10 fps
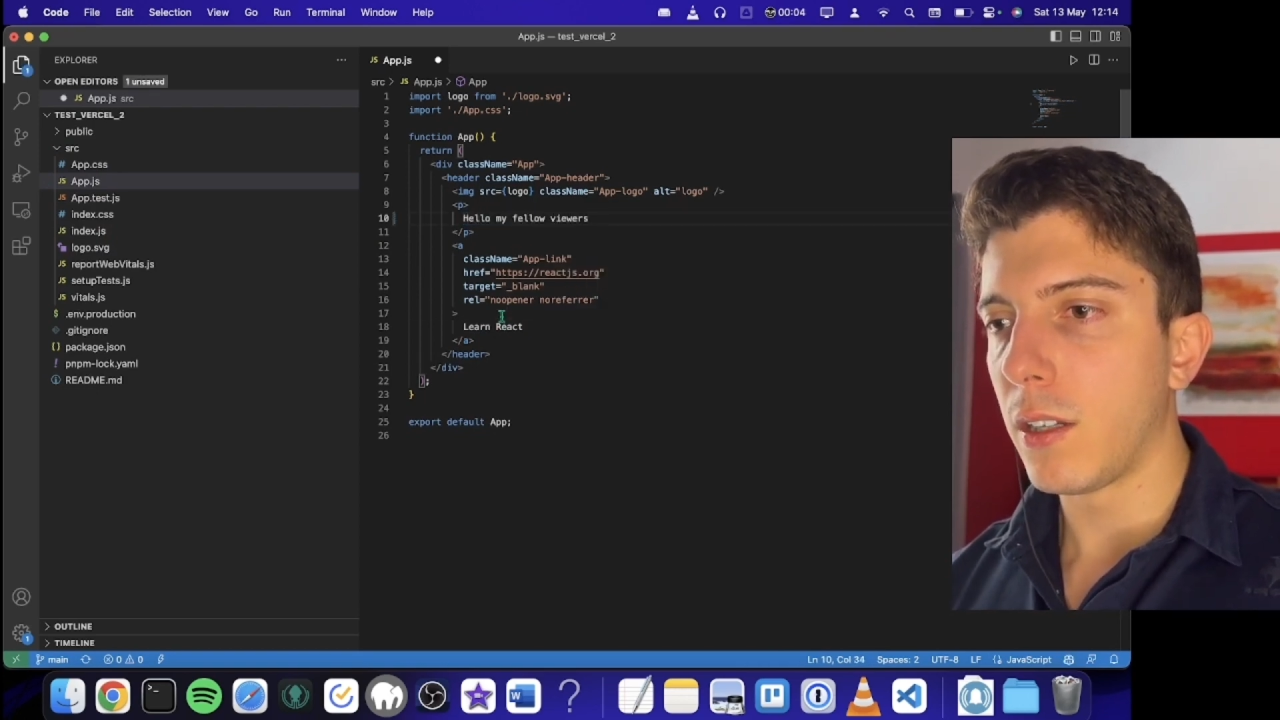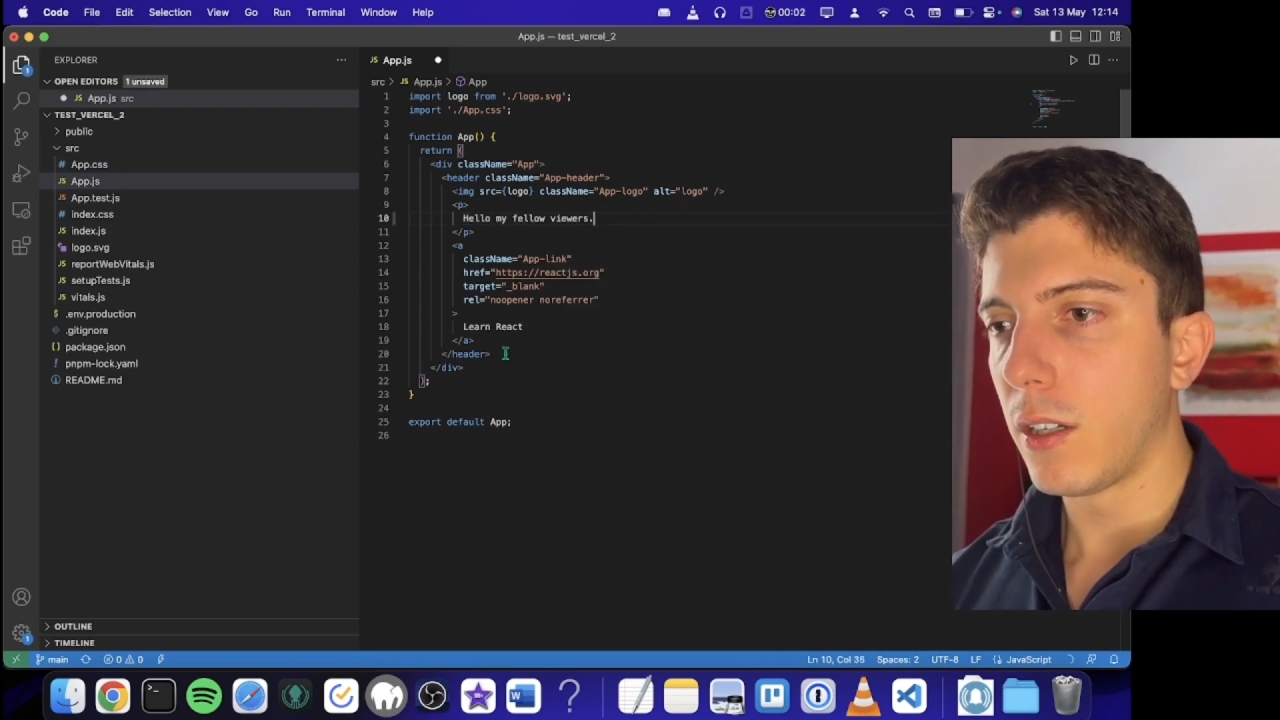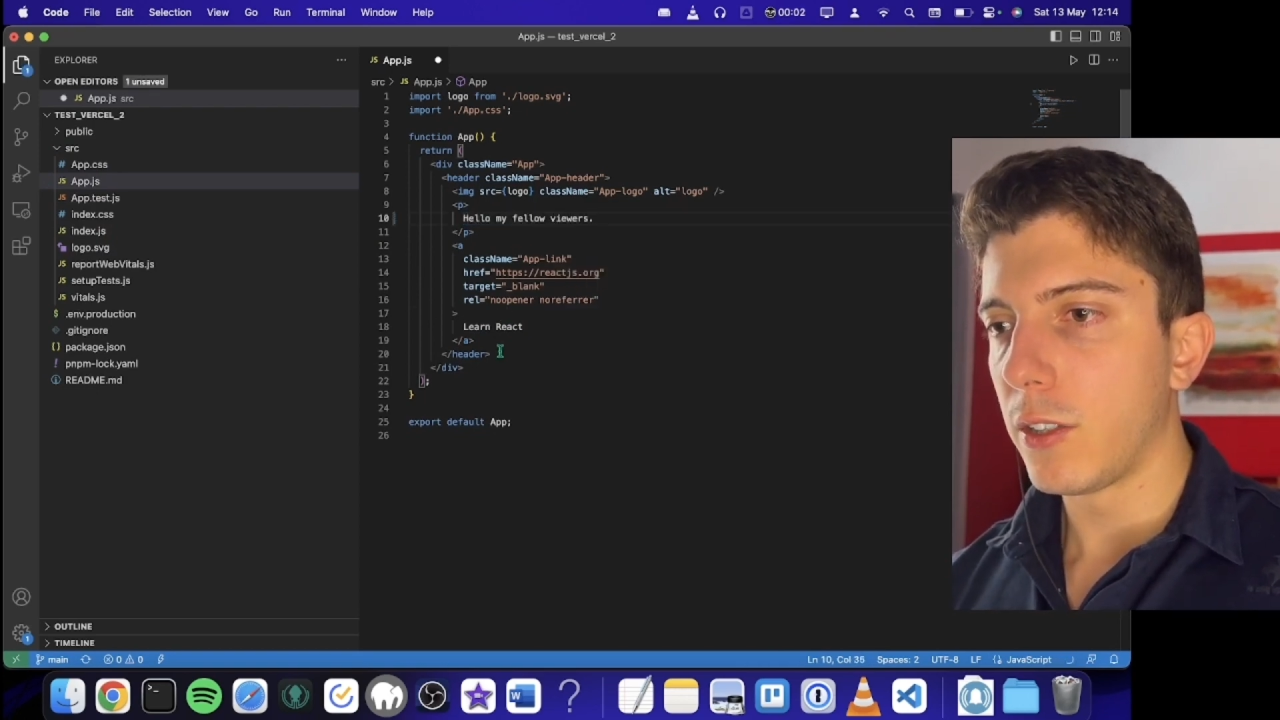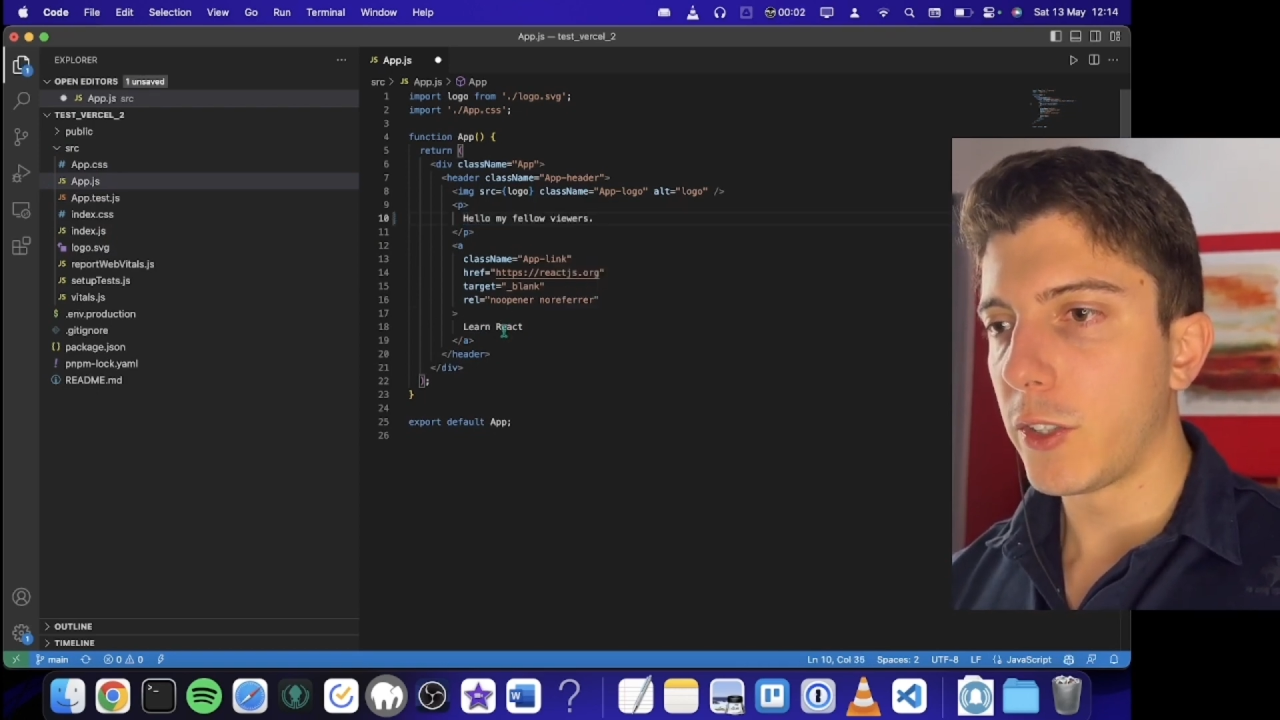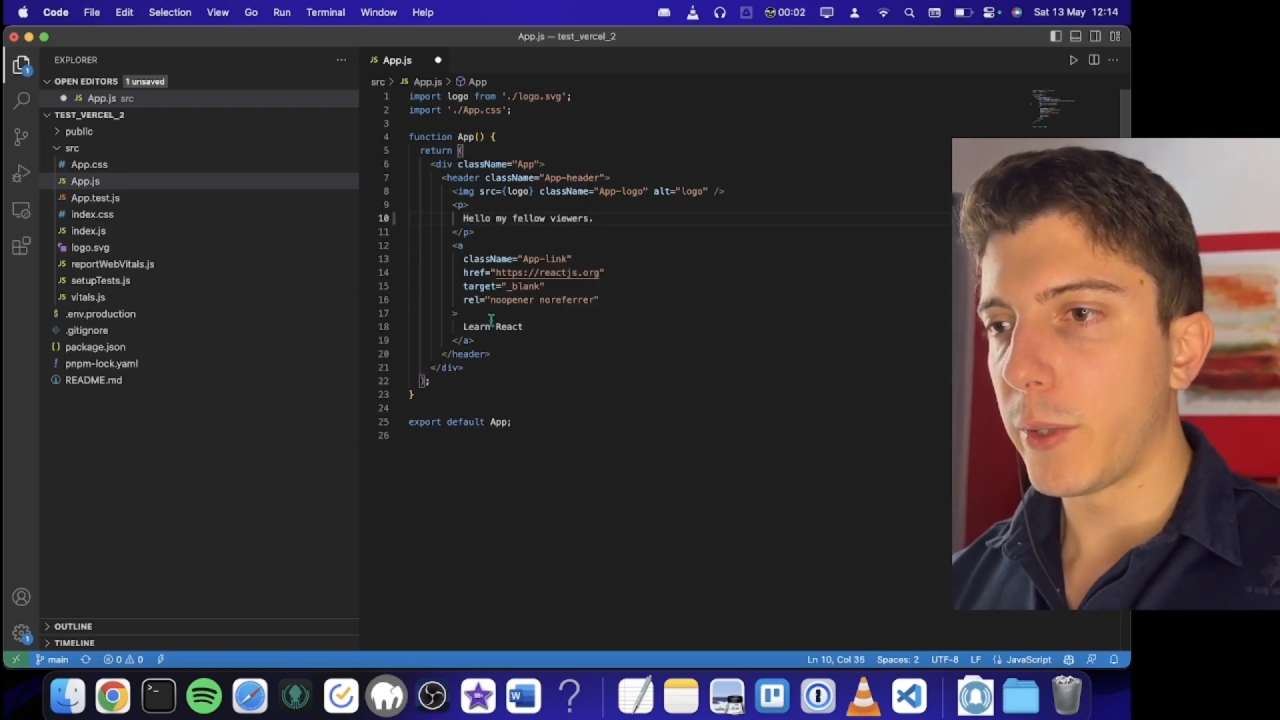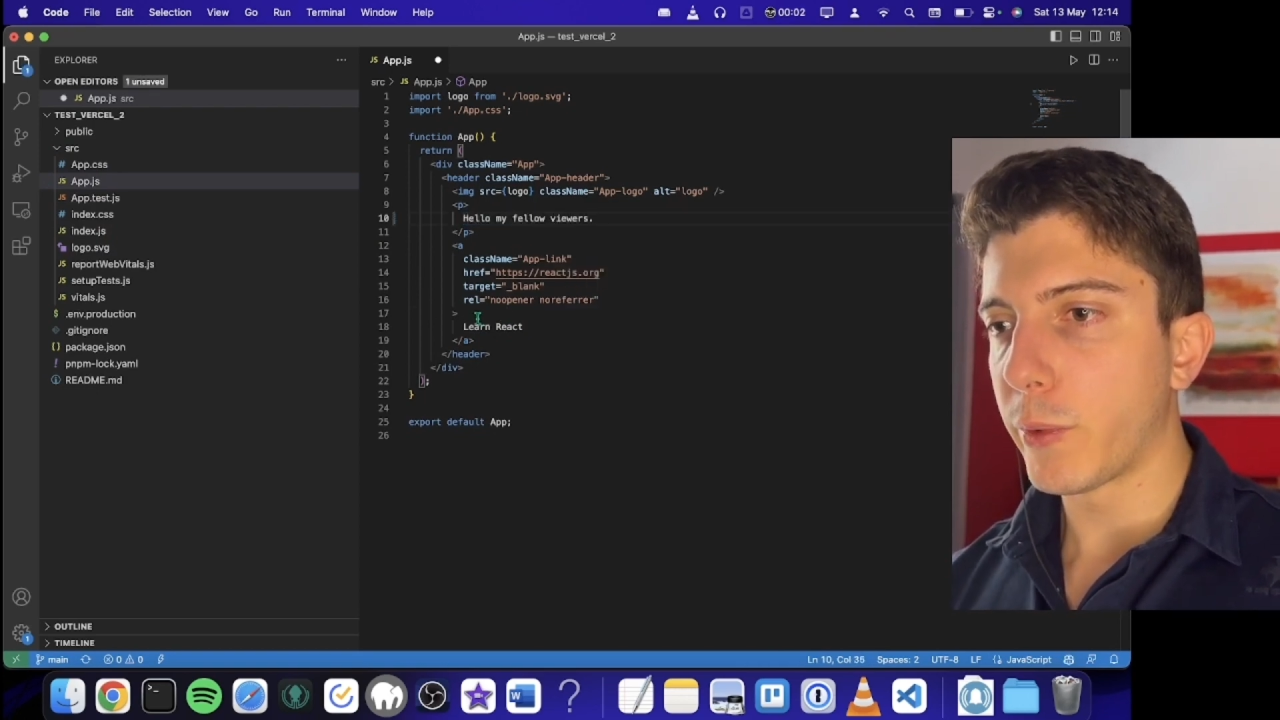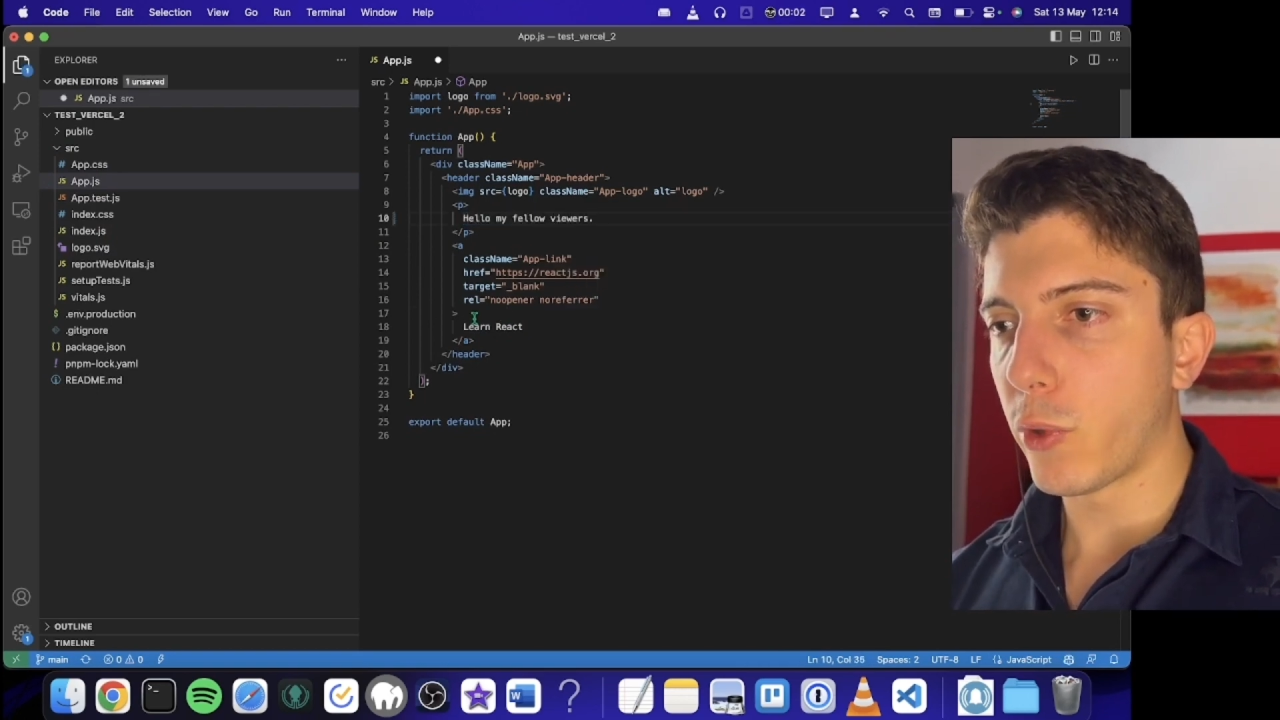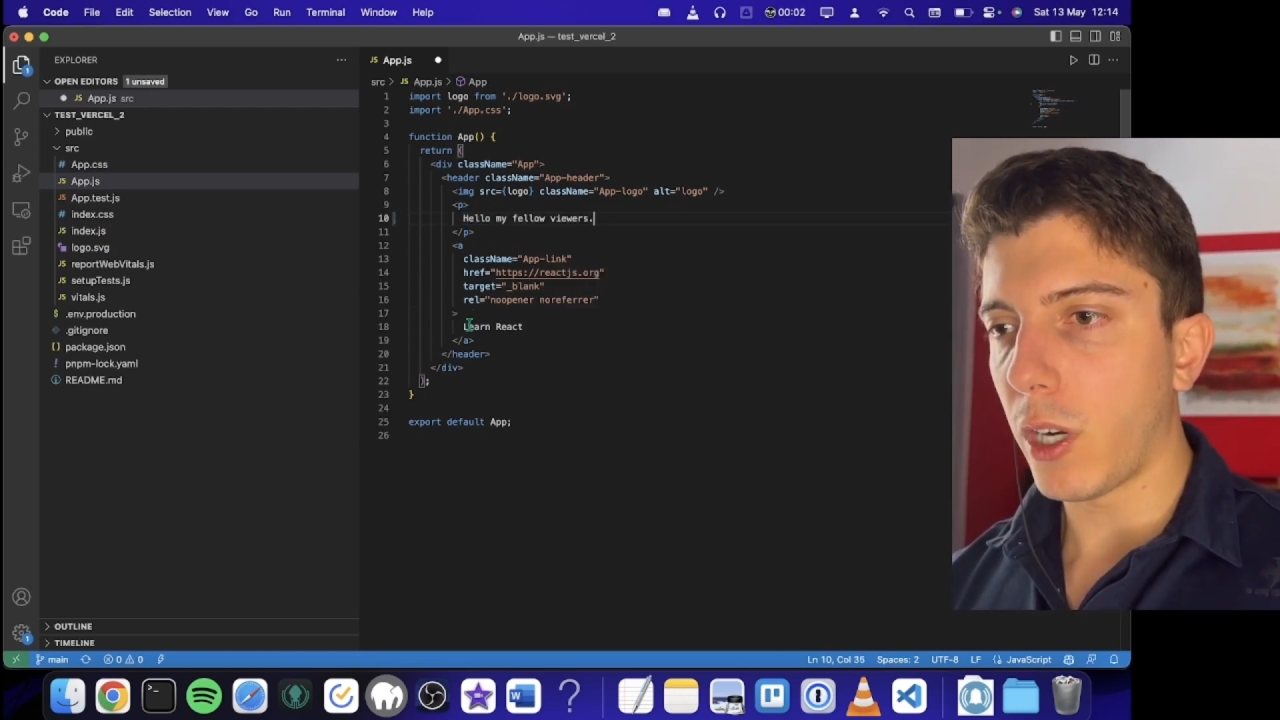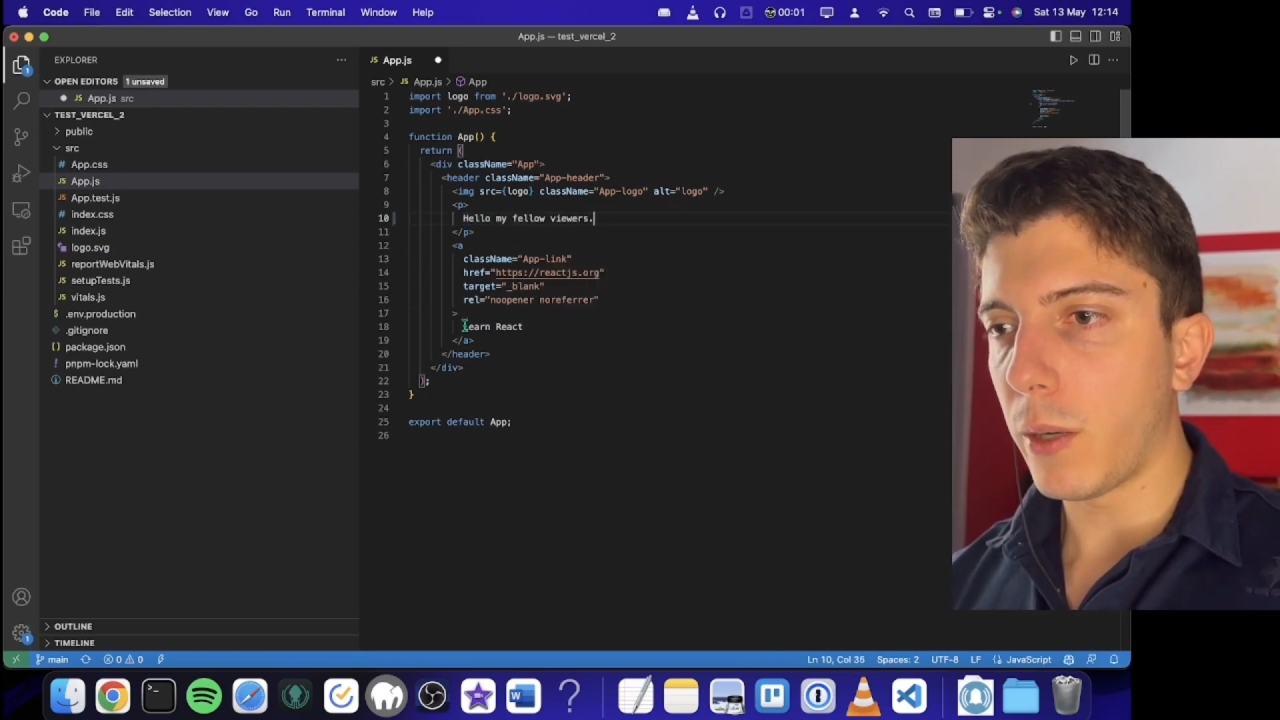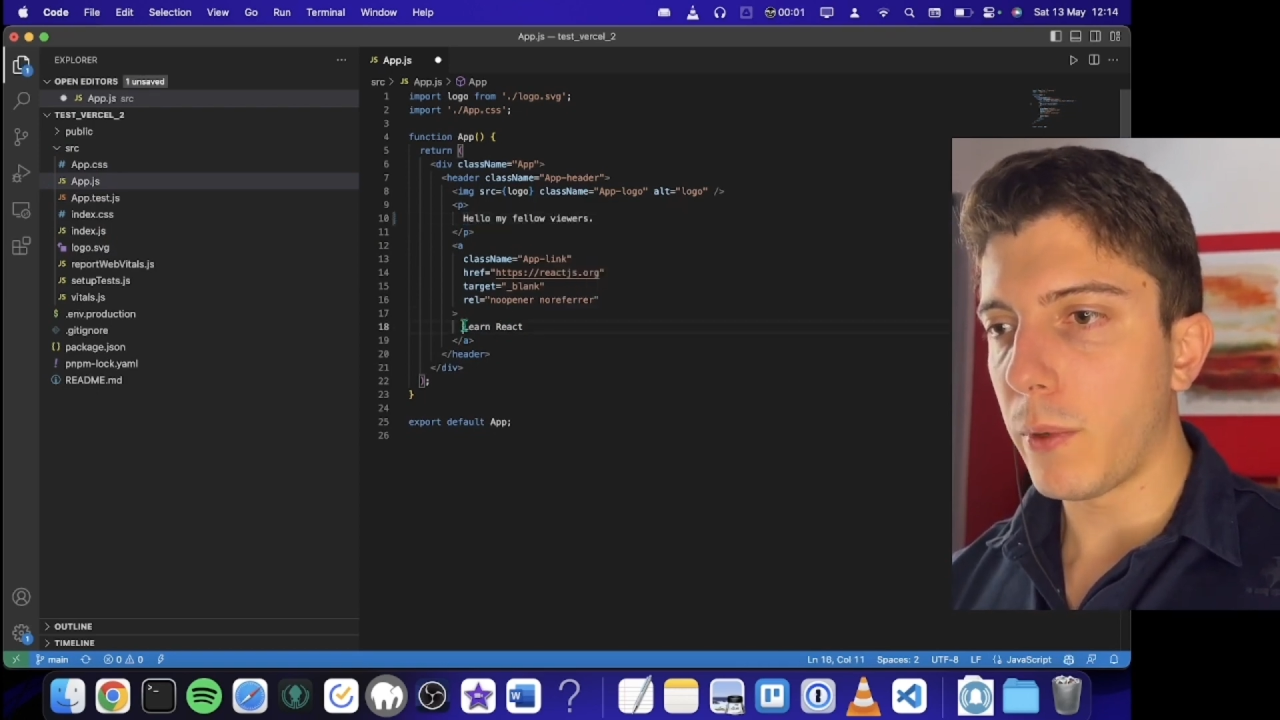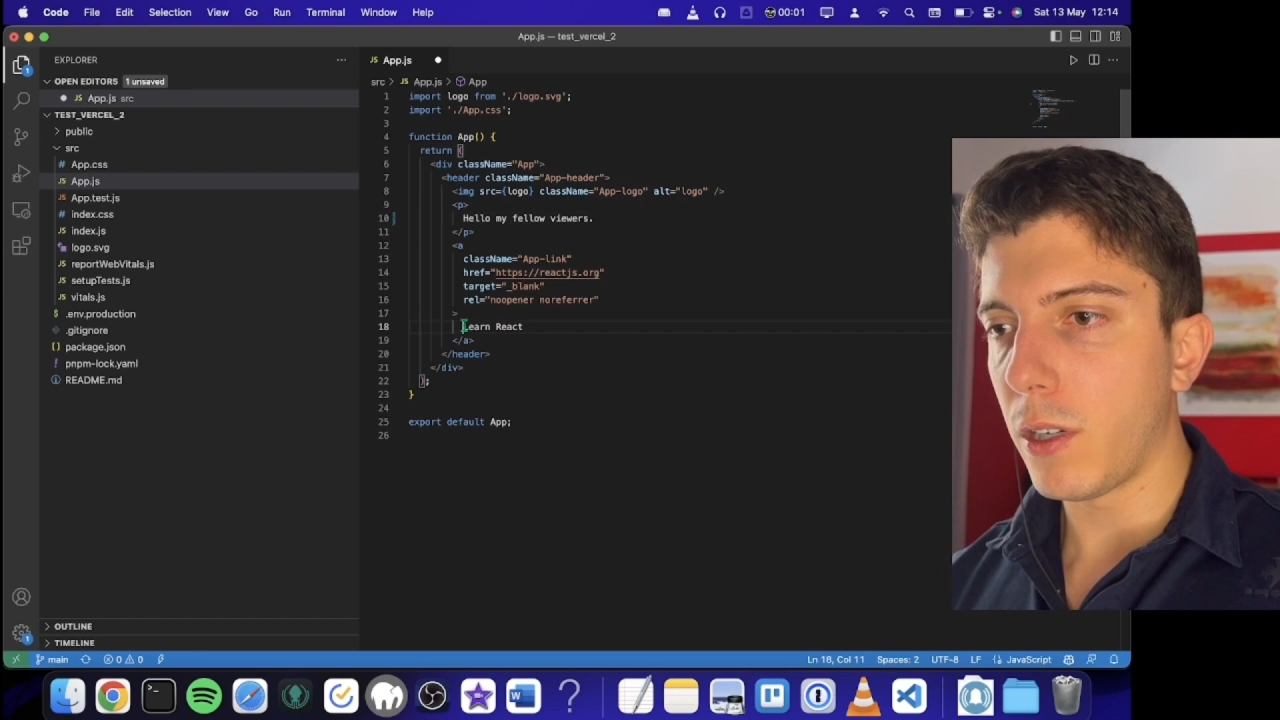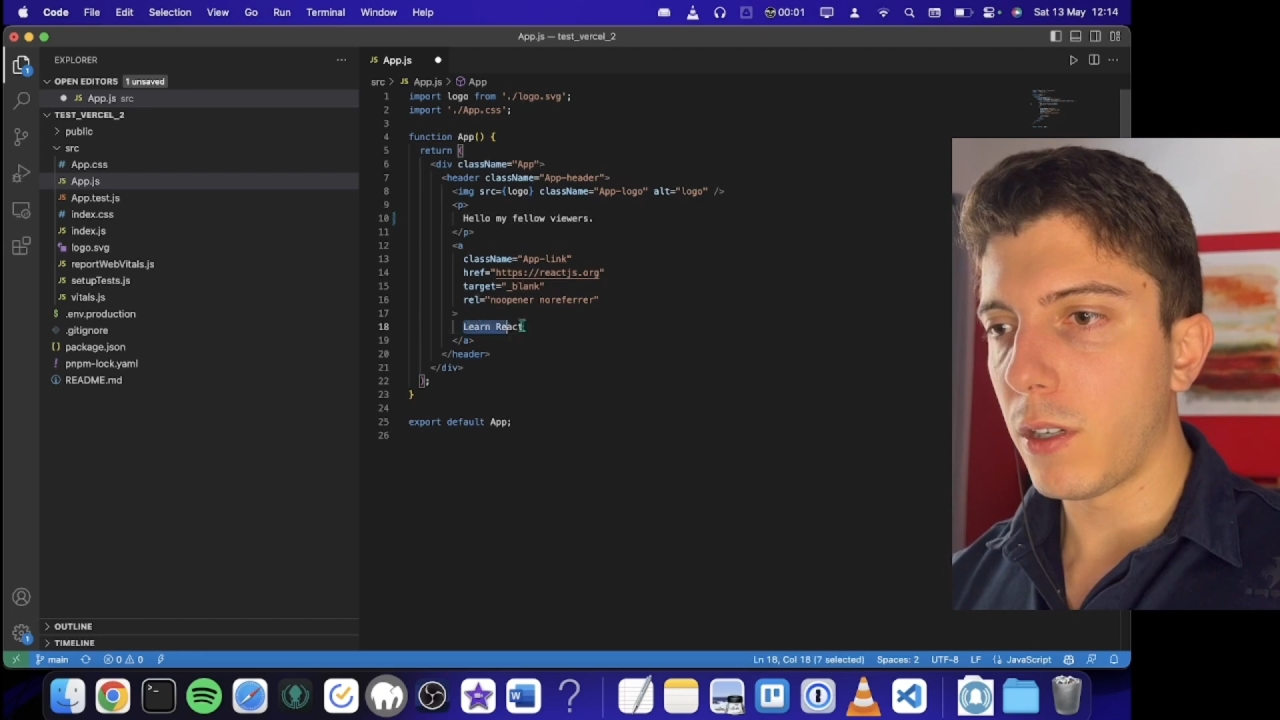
subscribe,